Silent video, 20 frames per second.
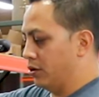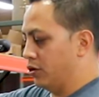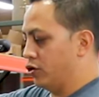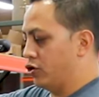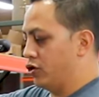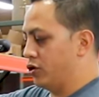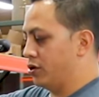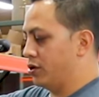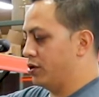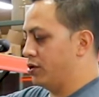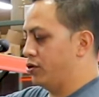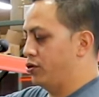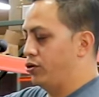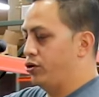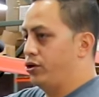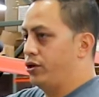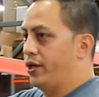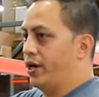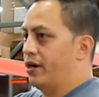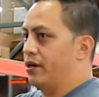Just
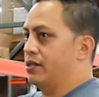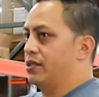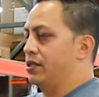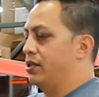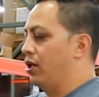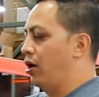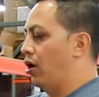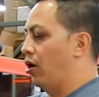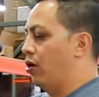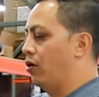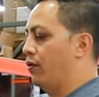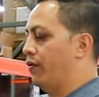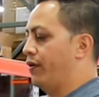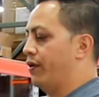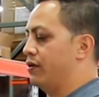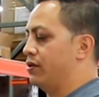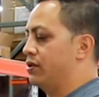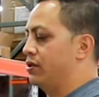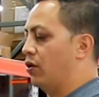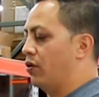there is no
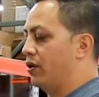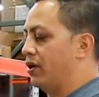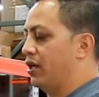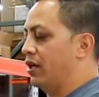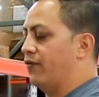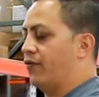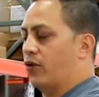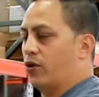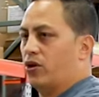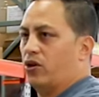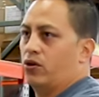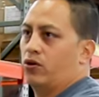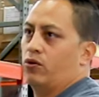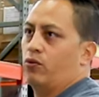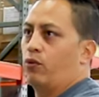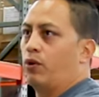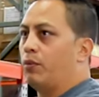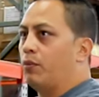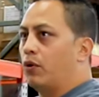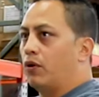there is no need for you to
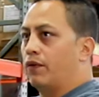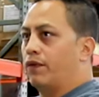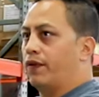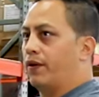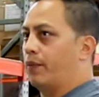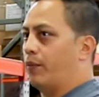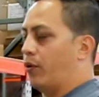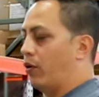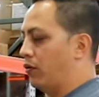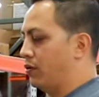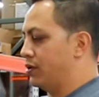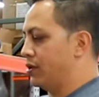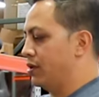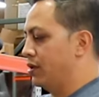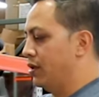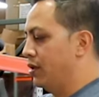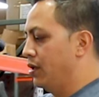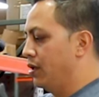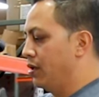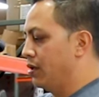remove the bolts,
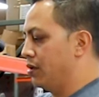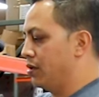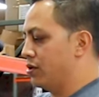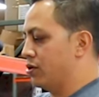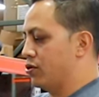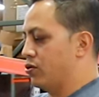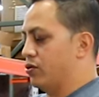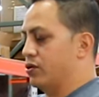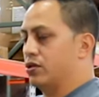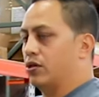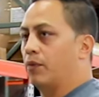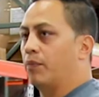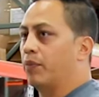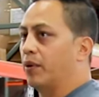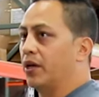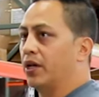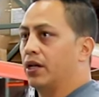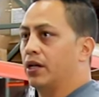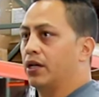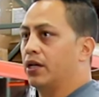the screws
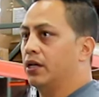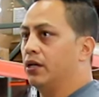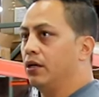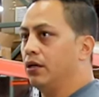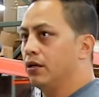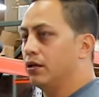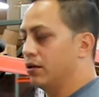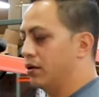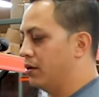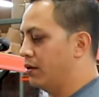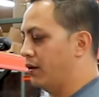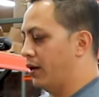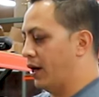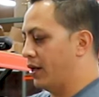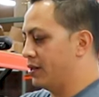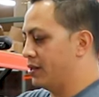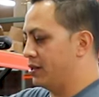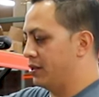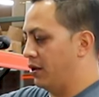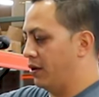completely.
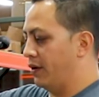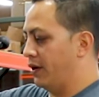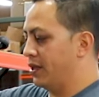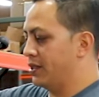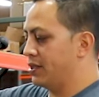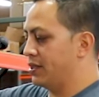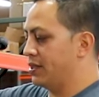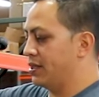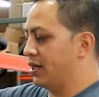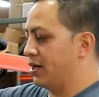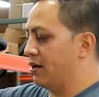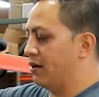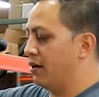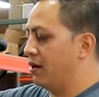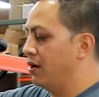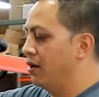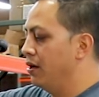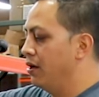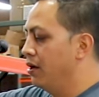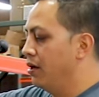That's not
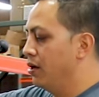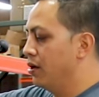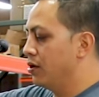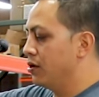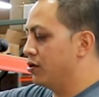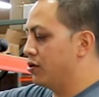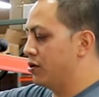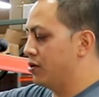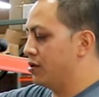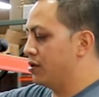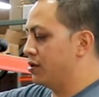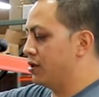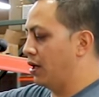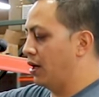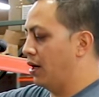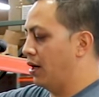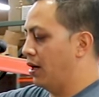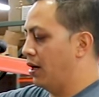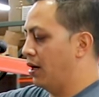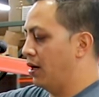necessary just
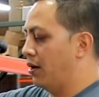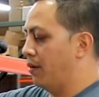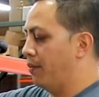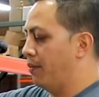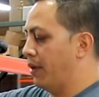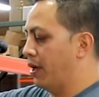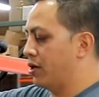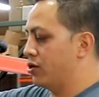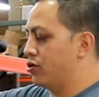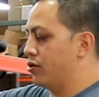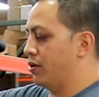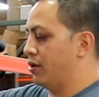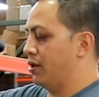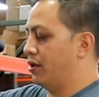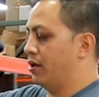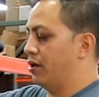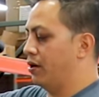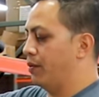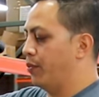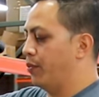uh, make sure that they are